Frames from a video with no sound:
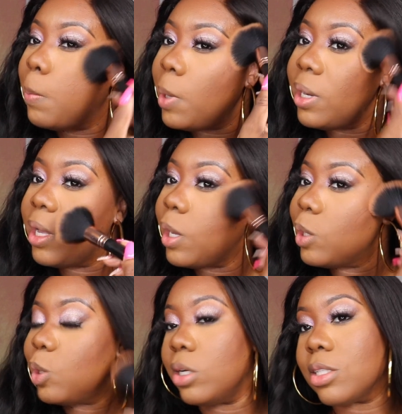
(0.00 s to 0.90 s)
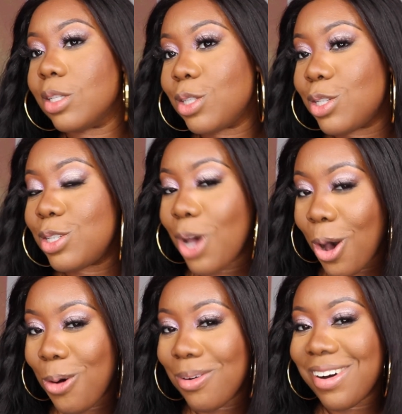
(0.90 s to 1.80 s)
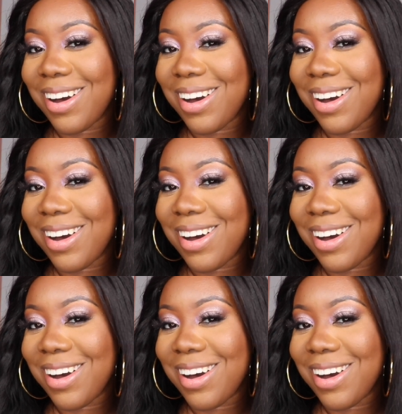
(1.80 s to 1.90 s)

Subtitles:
But it looks so